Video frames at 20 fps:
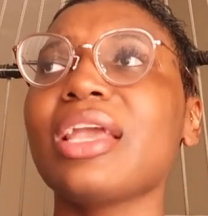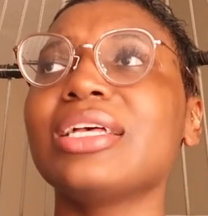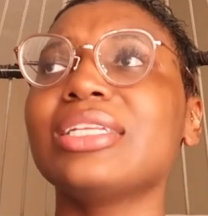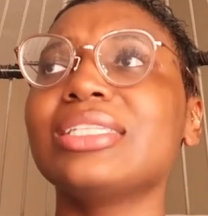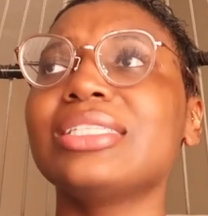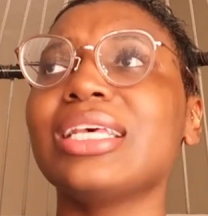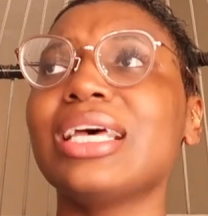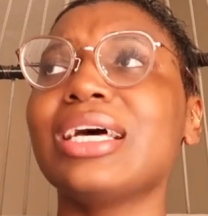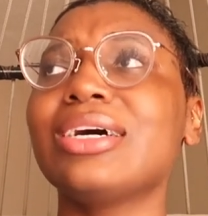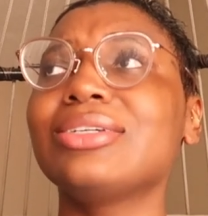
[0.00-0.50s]

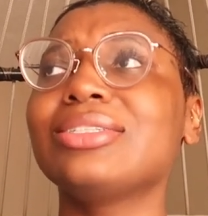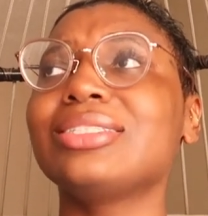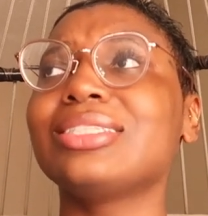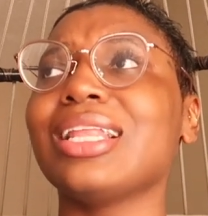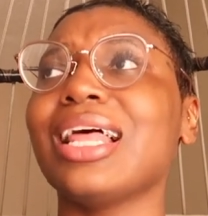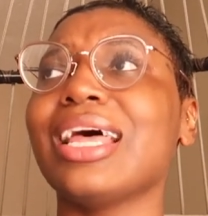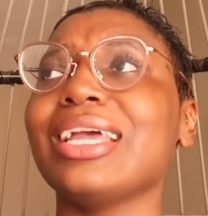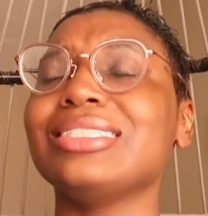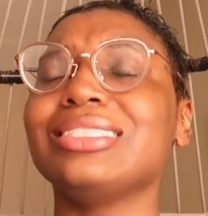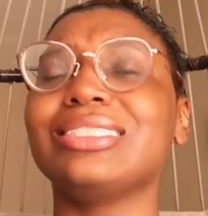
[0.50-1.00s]
sounds
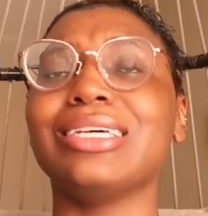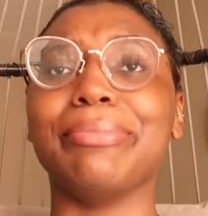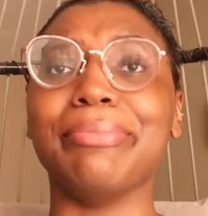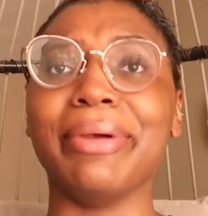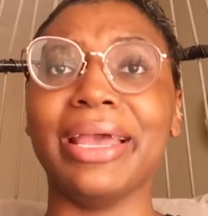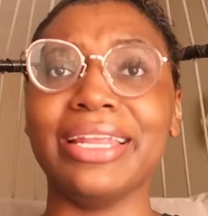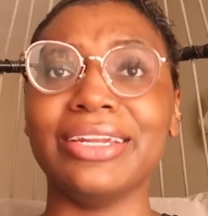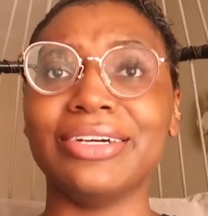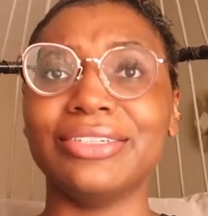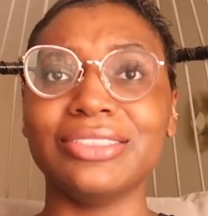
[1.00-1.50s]
like
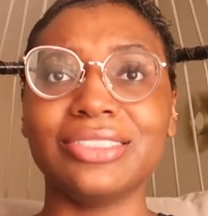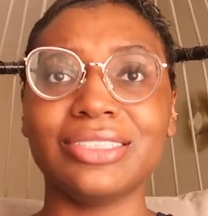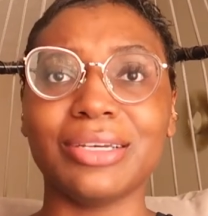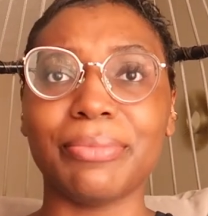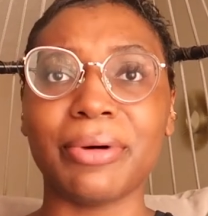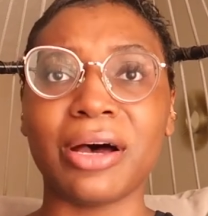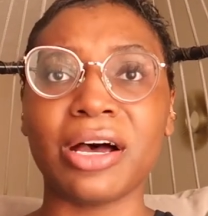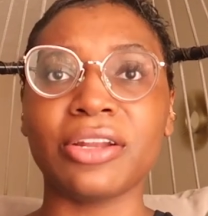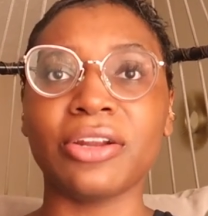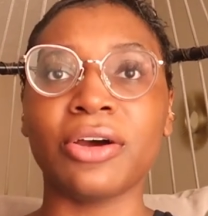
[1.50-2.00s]
tomato
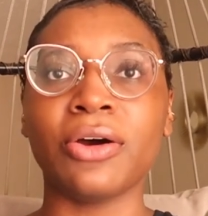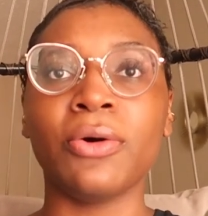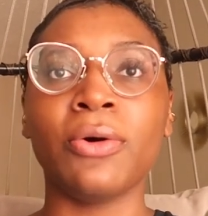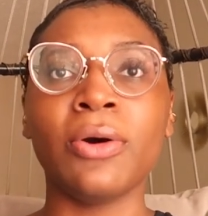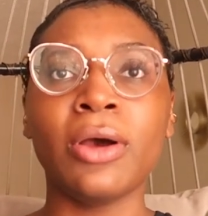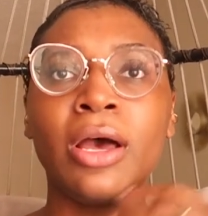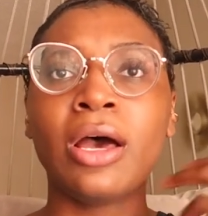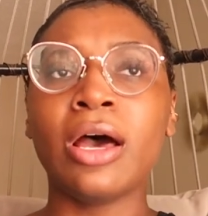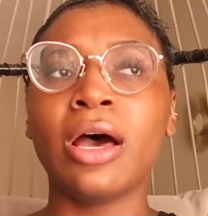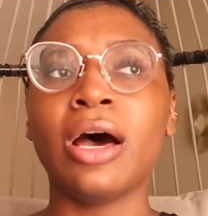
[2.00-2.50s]
tomato.